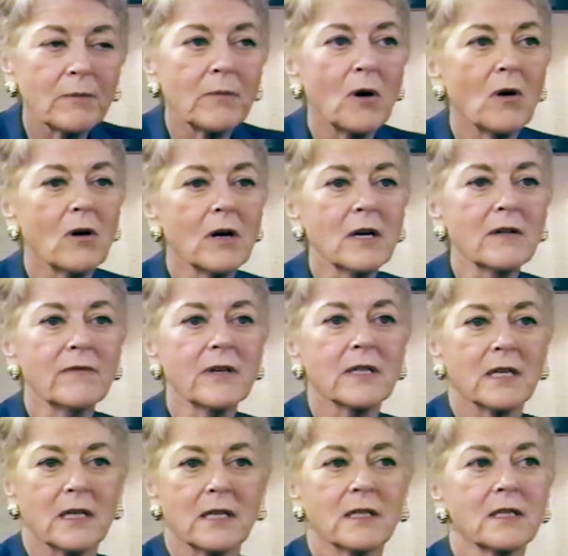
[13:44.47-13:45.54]
Part of
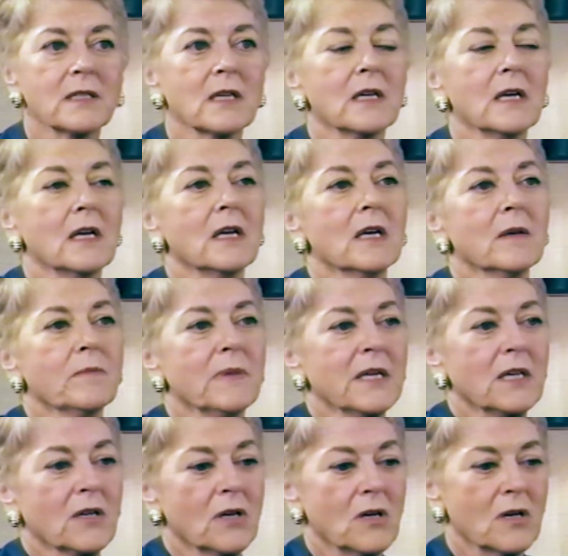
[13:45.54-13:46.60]
it is
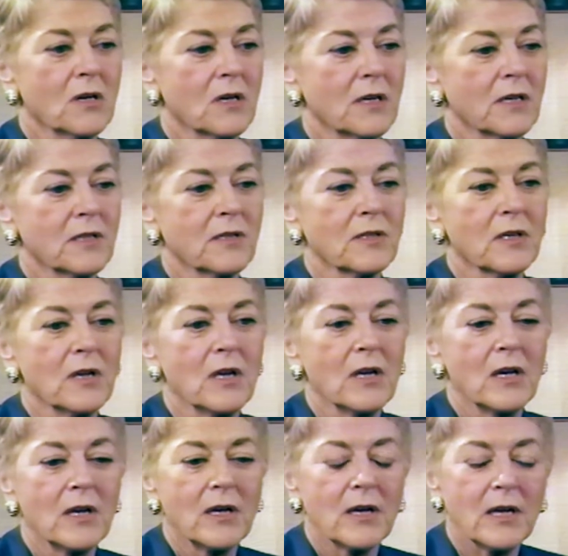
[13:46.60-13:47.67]
because
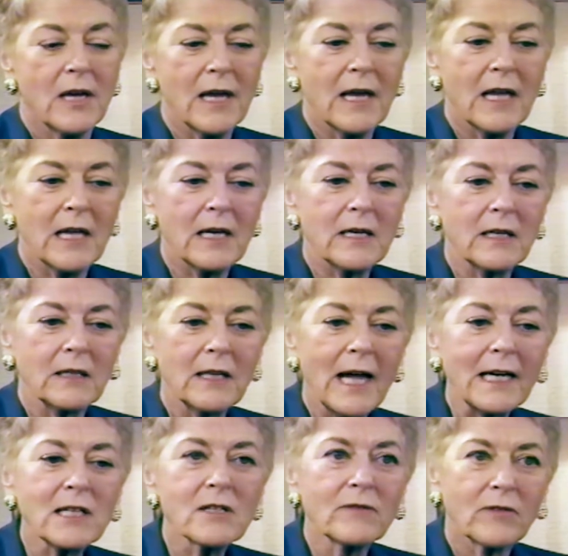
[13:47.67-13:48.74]
an
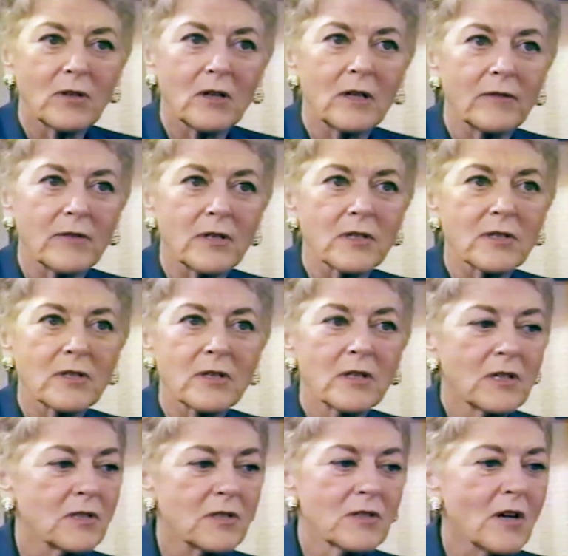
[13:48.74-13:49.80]
elective office
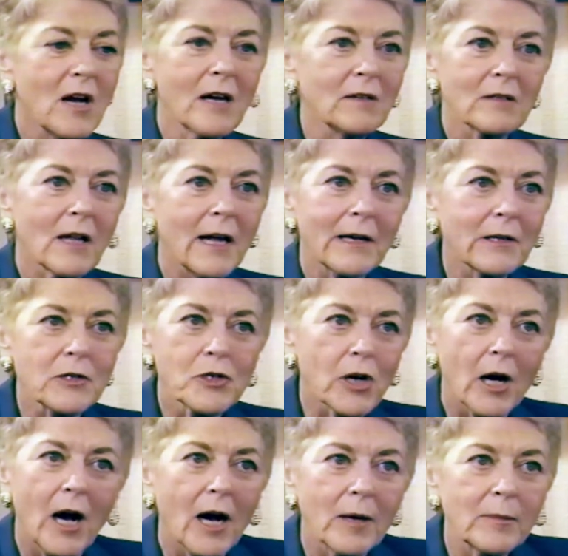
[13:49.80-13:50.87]
is not like a
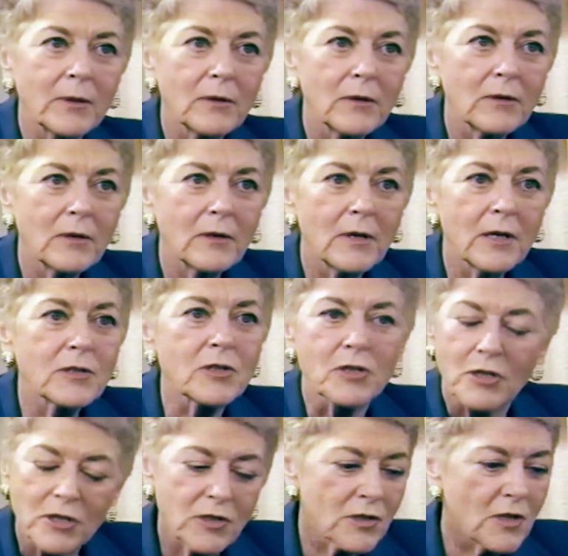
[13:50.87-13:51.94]
job. It's
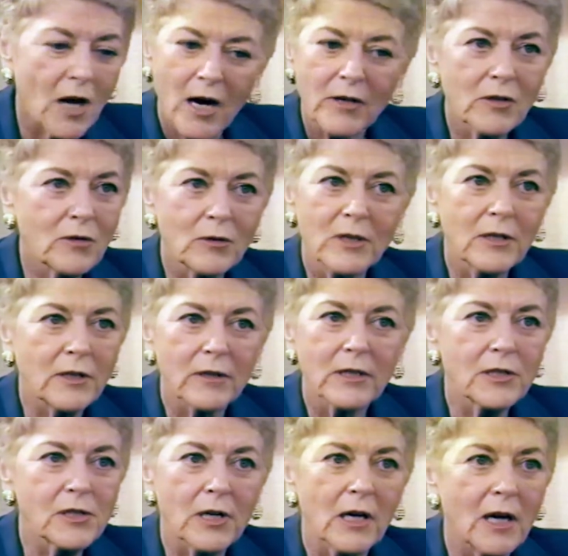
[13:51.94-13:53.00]
just not an
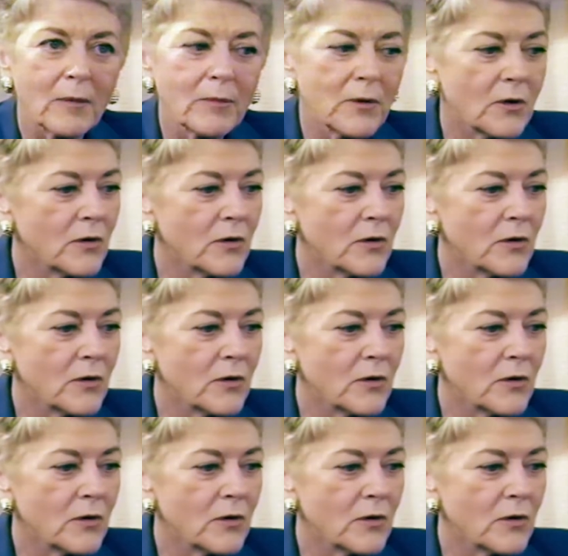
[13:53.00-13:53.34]
ordinary job.